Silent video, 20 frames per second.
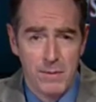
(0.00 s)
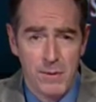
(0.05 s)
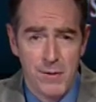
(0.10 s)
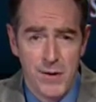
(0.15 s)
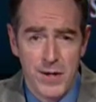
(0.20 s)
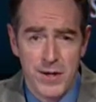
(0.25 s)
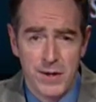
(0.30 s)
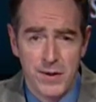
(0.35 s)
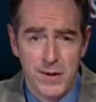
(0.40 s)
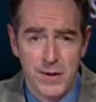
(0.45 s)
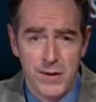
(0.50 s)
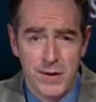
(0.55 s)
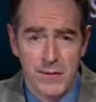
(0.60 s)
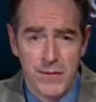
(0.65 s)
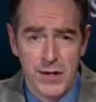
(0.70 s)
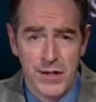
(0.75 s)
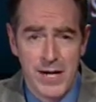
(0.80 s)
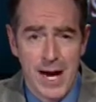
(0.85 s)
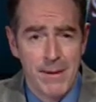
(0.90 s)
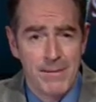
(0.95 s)
parishioners
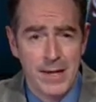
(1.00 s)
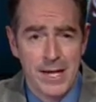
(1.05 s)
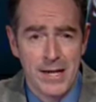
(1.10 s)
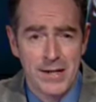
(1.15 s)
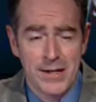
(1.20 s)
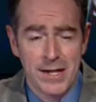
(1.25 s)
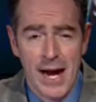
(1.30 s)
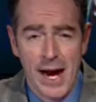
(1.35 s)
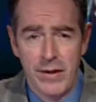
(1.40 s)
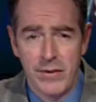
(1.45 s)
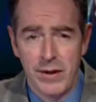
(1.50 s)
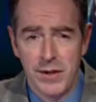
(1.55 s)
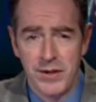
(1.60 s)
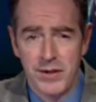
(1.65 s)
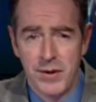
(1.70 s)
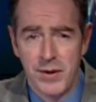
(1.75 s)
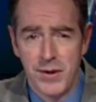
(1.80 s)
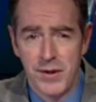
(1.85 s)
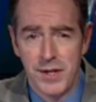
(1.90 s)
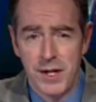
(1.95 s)
of a Japanese Catholic
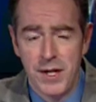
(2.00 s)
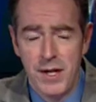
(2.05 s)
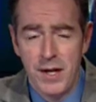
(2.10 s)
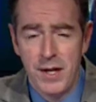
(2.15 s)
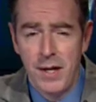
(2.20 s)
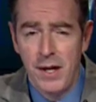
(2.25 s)
church